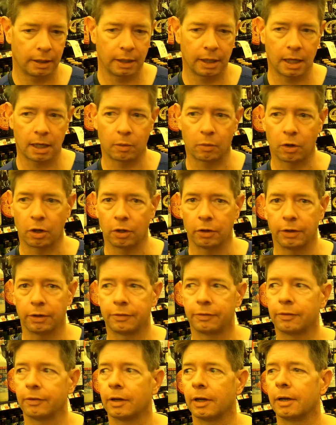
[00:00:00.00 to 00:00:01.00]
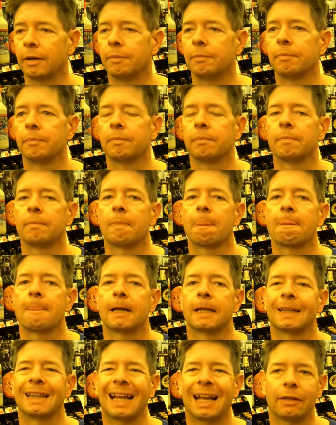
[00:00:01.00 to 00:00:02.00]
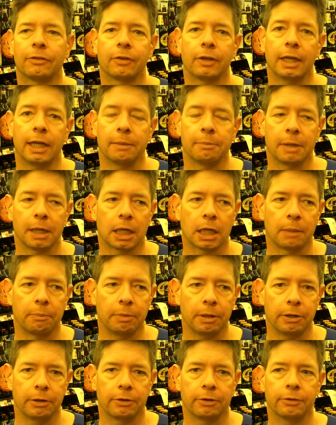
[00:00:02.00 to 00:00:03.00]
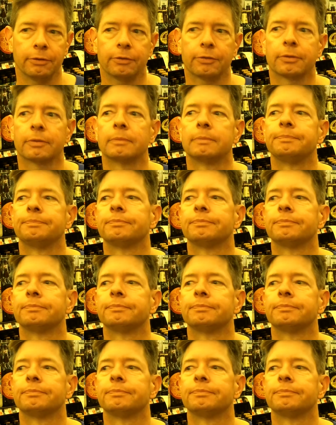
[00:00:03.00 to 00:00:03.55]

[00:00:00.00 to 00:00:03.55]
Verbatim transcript: in our world is uh, lots of gimmick beers